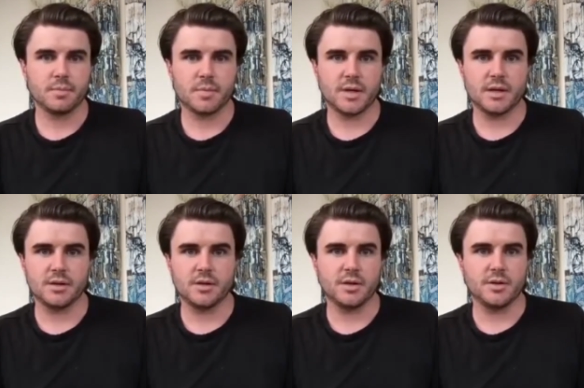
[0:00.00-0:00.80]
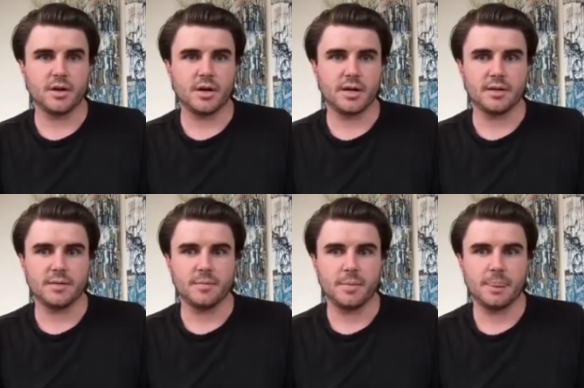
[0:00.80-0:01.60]
That you're going to die,
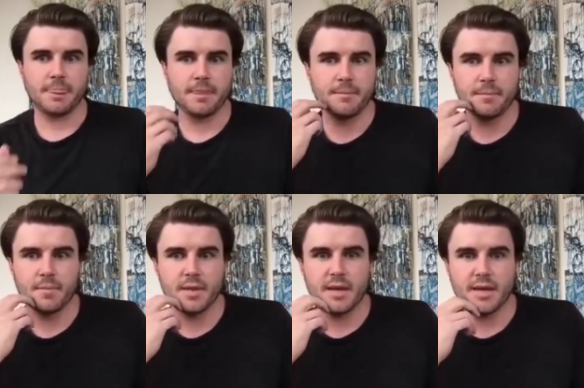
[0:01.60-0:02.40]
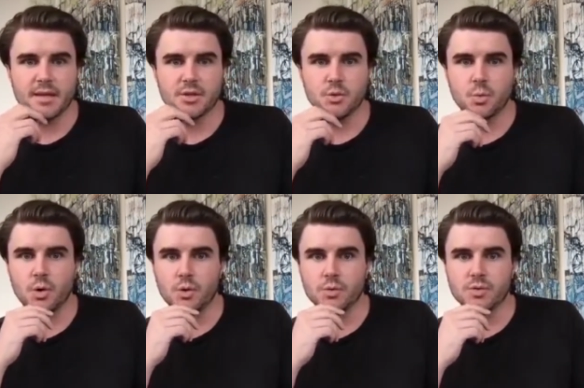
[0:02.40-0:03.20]
and you
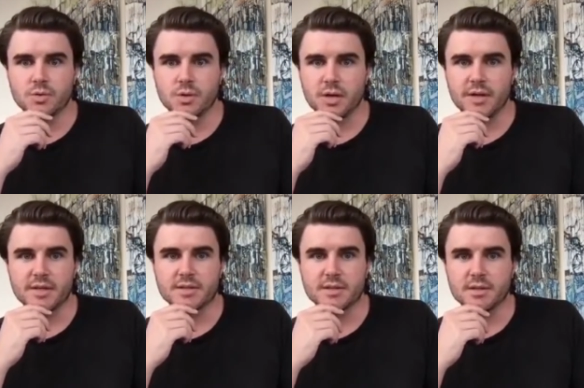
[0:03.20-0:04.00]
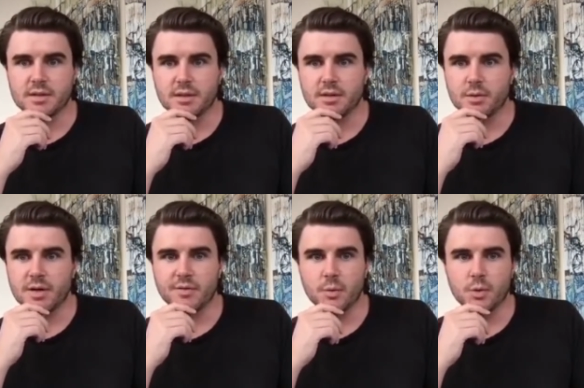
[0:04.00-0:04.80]
won't, like, that's, you'll
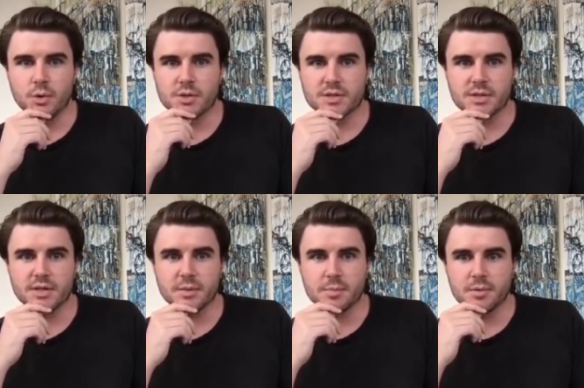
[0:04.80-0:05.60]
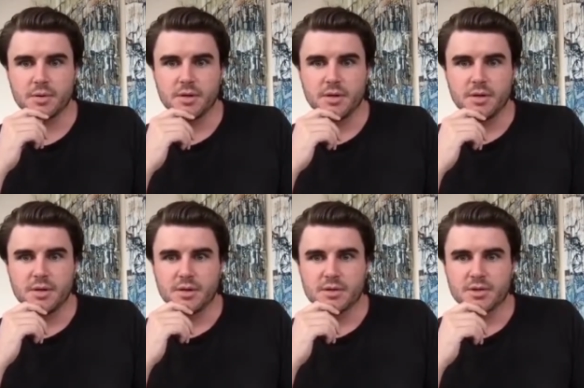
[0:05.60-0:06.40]
have a worse sleep.
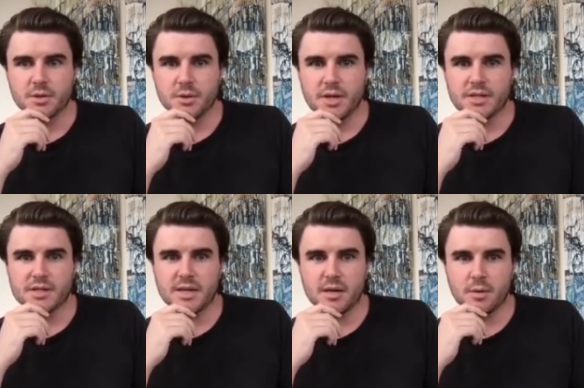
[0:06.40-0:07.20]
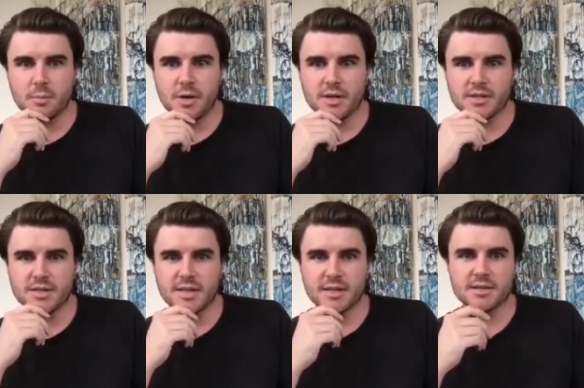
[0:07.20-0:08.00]
So that's how
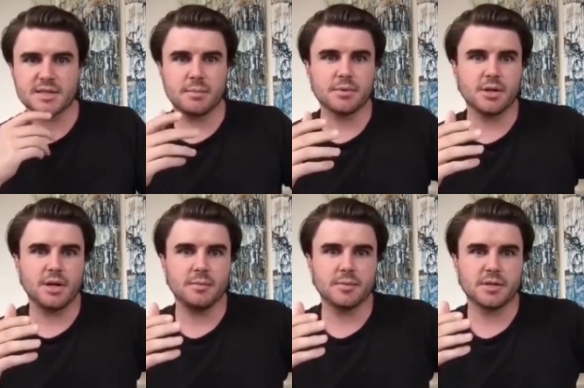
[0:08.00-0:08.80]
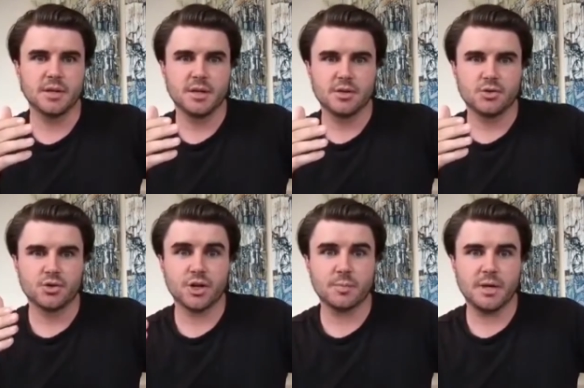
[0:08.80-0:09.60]
mindset can sometimes
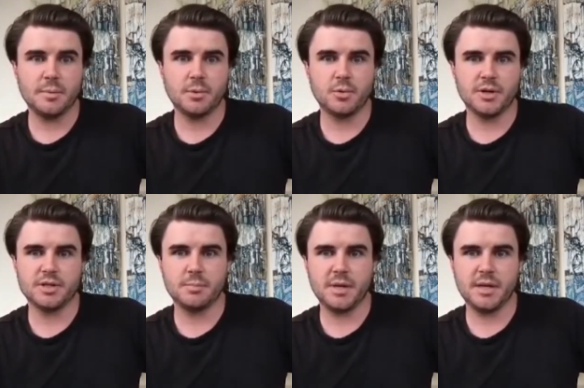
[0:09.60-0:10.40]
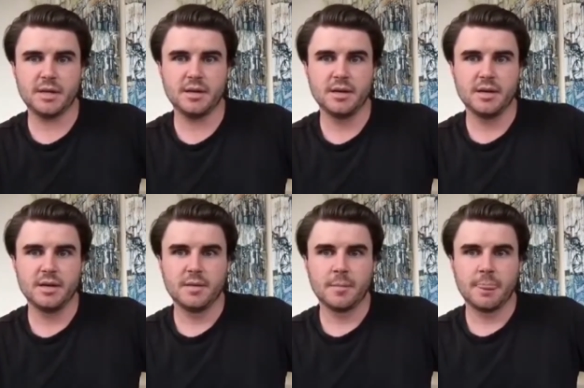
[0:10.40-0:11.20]
trick people into being,
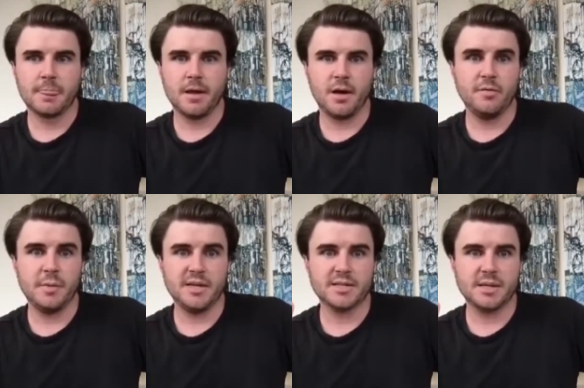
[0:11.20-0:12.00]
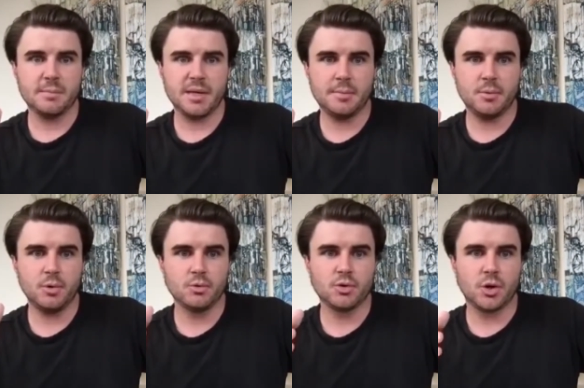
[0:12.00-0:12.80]
like, I've met some people
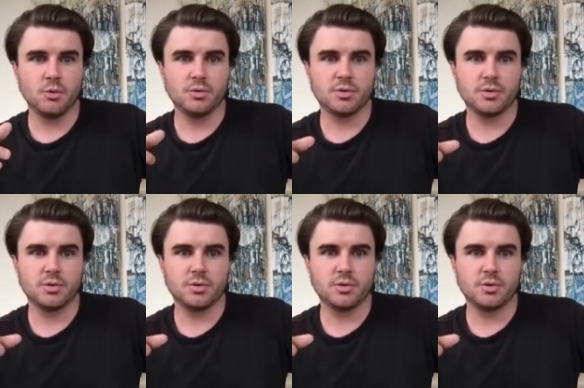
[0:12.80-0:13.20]
who don't